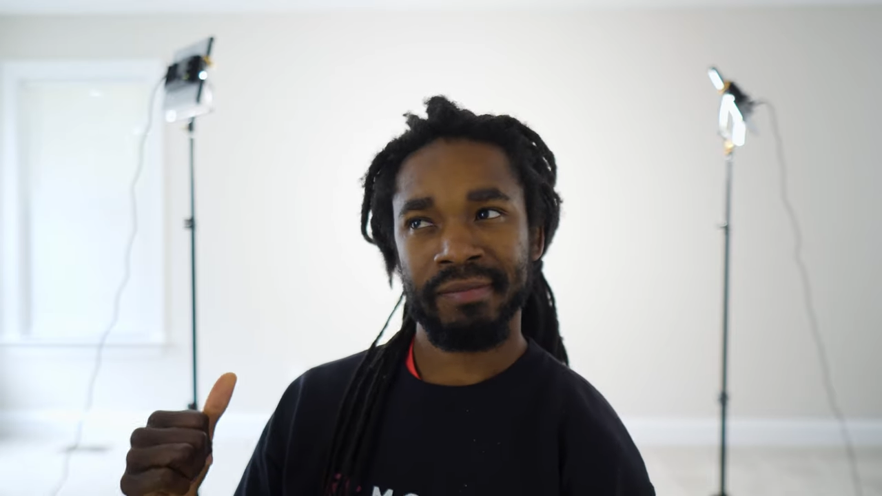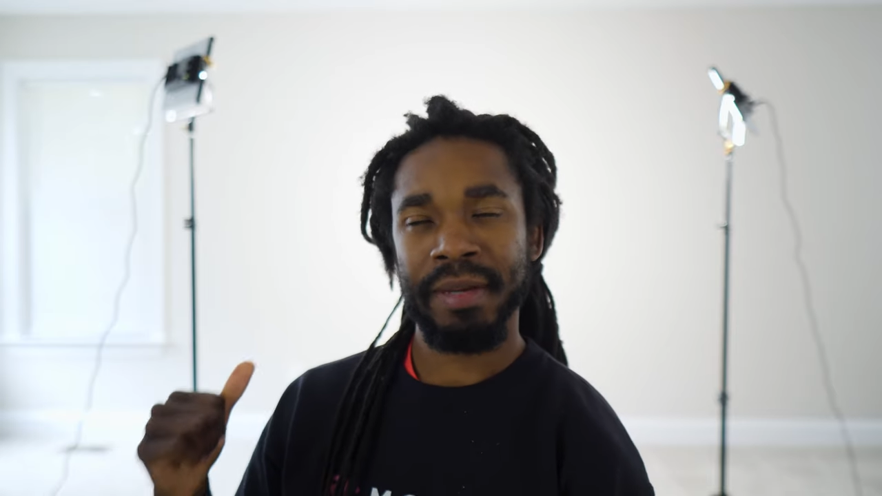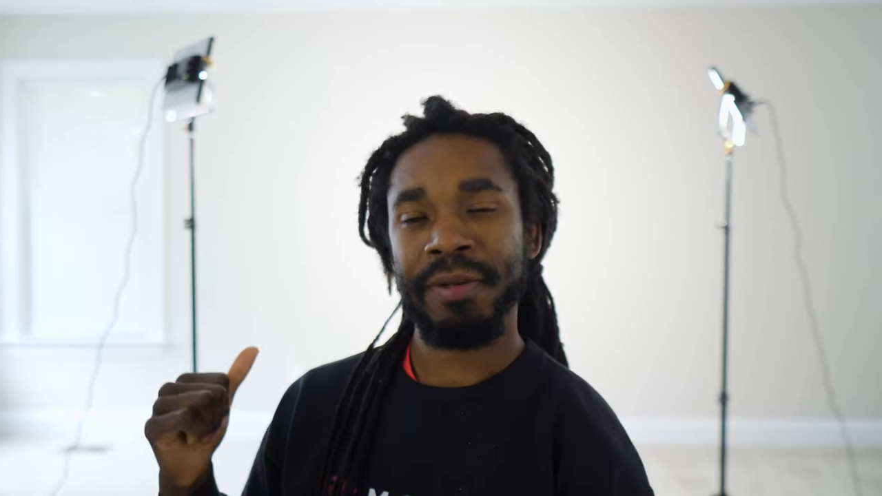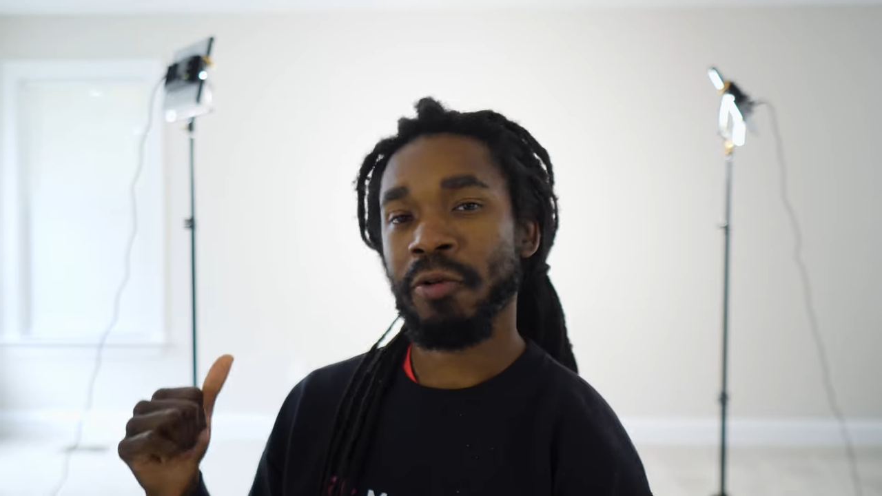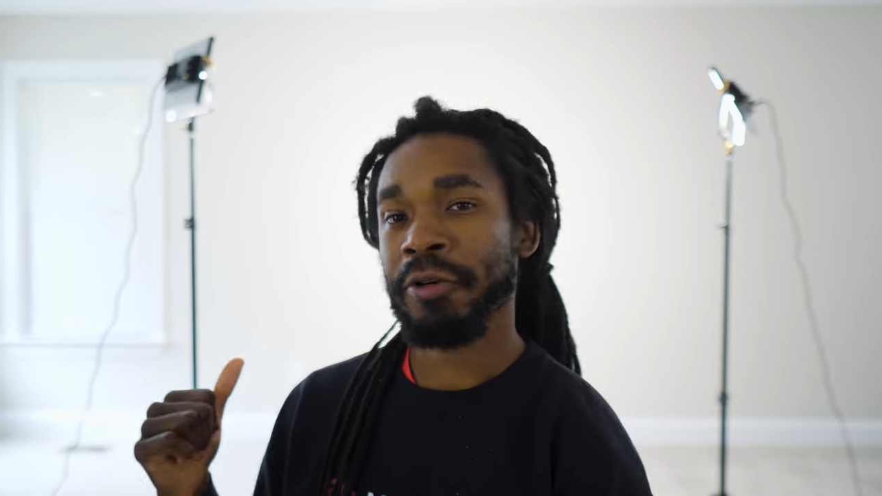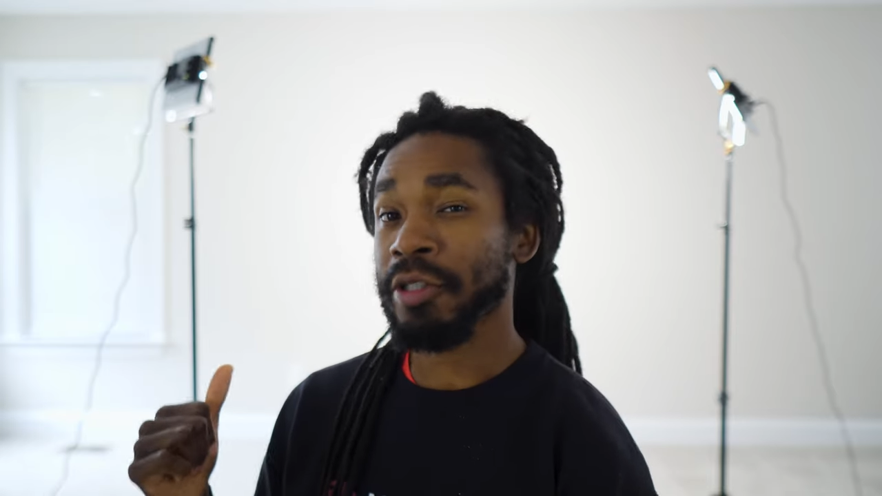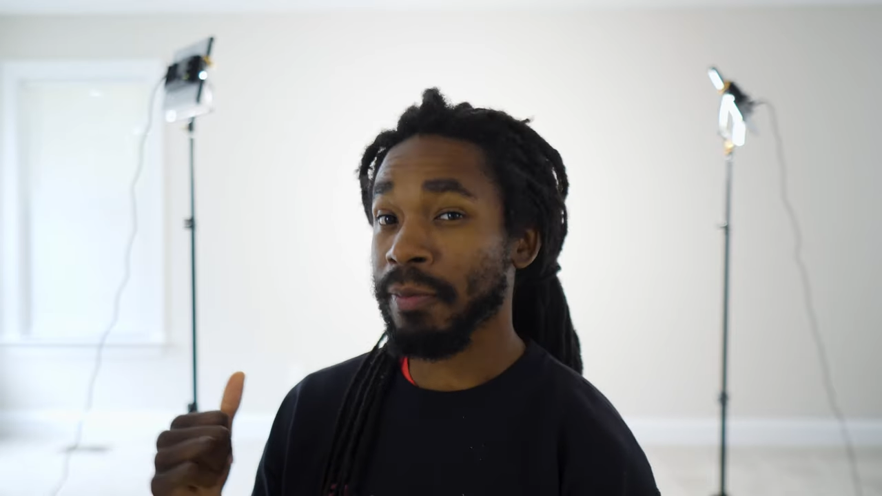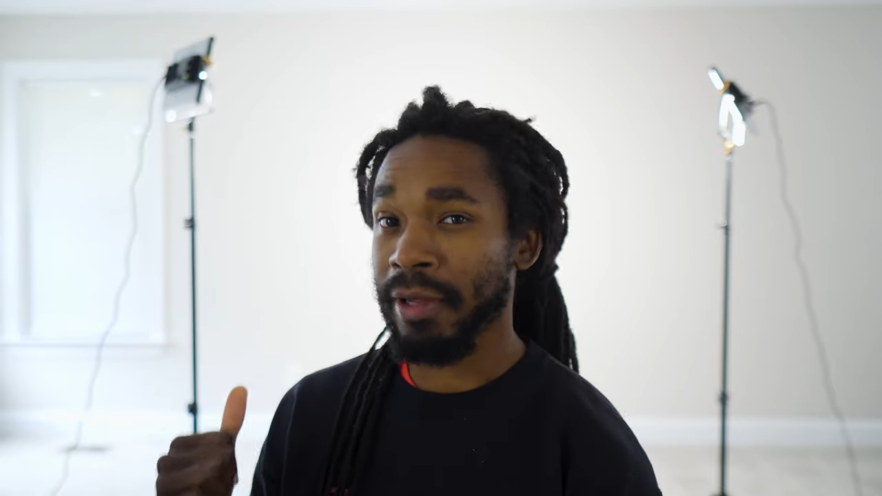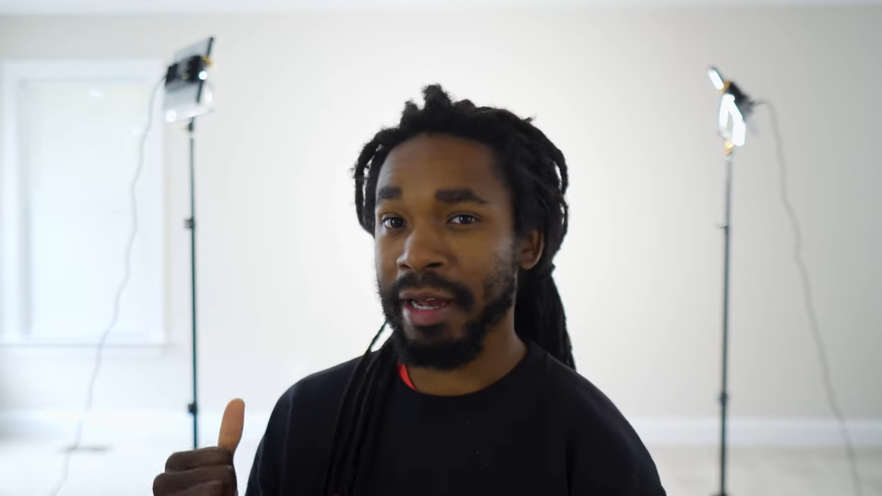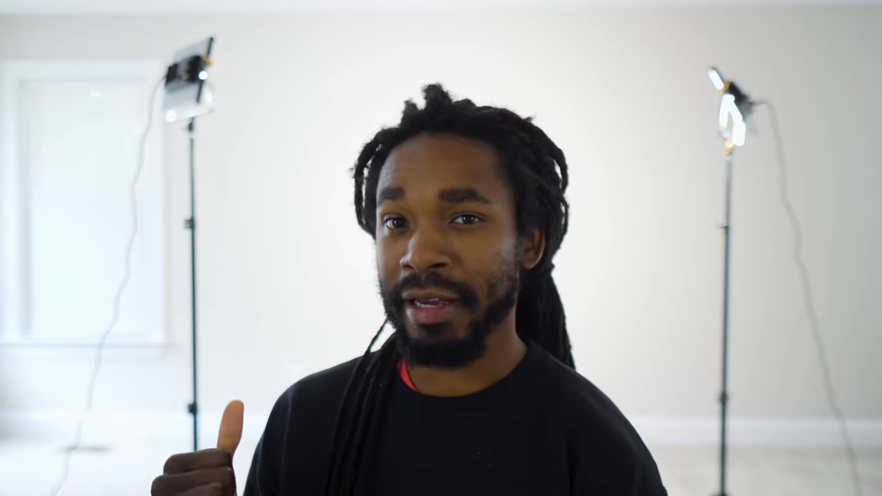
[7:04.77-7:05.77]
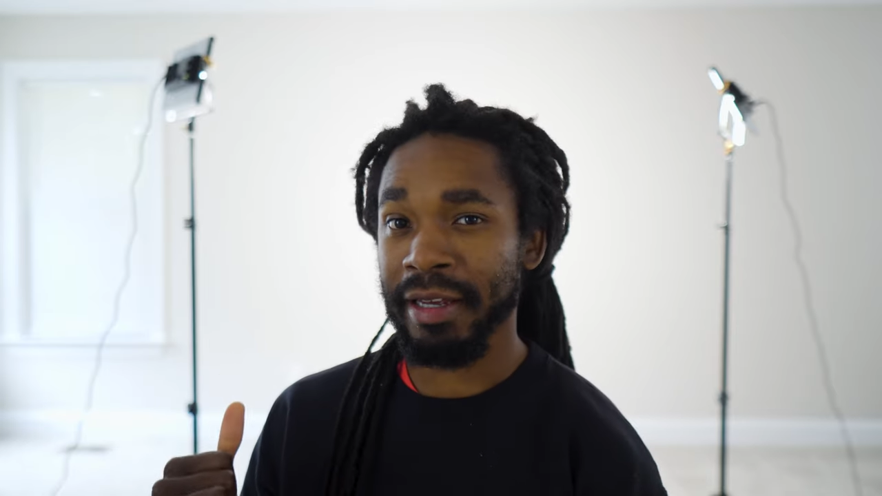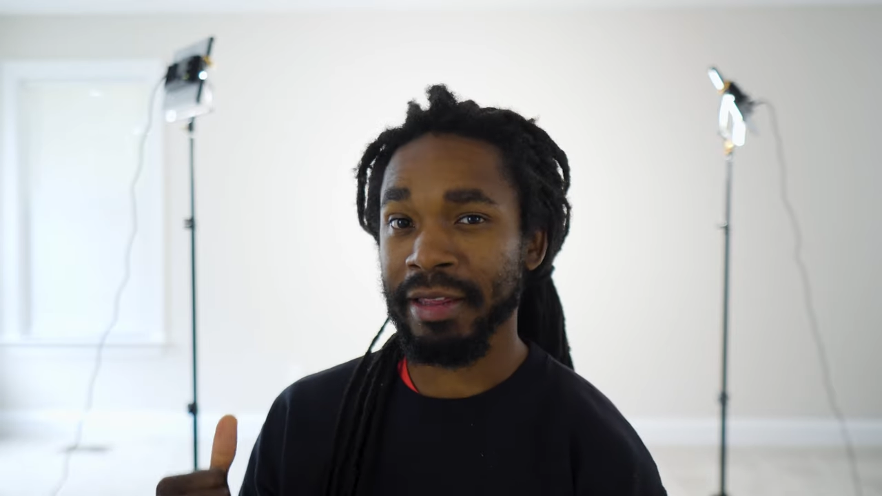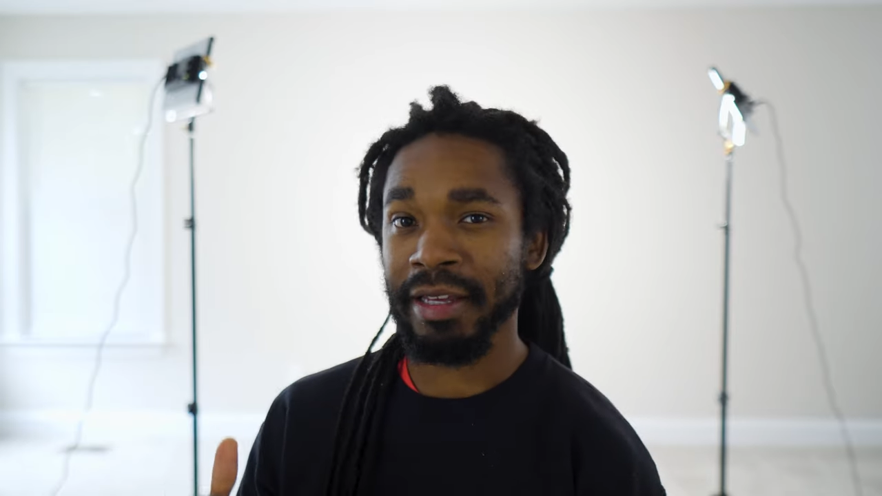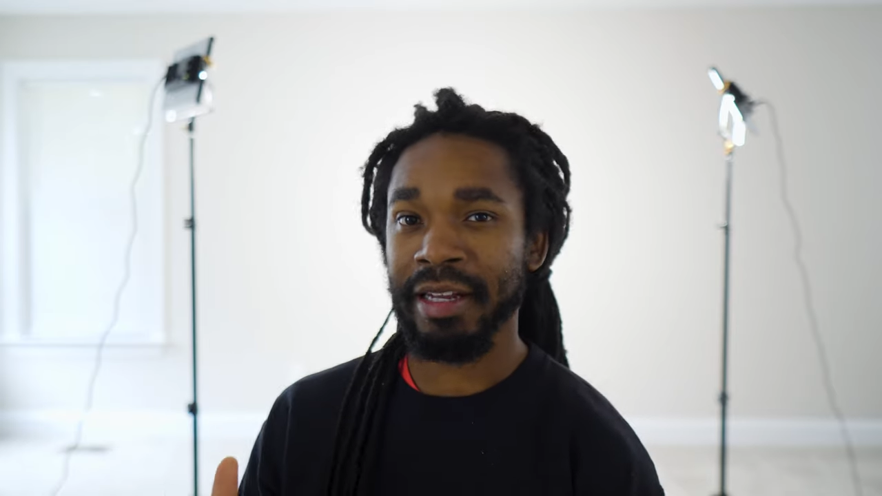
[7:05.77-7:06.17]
maybe orange or black and